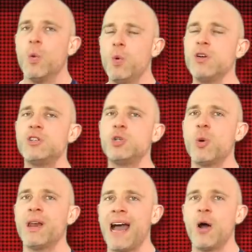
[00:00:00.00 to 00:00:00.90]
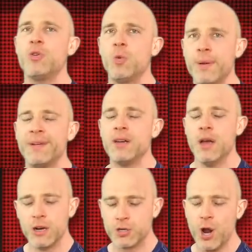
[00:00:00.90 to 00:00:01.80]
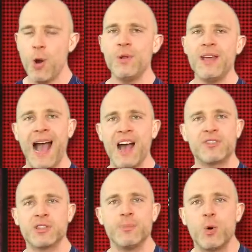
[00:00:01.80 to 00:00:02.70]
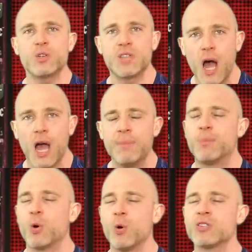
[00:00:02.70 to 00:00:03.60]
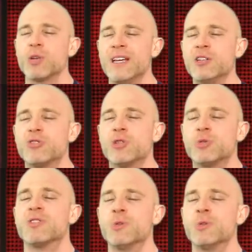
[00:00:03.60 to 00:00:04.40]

would you allow the women to not only have some more time, but also introduce some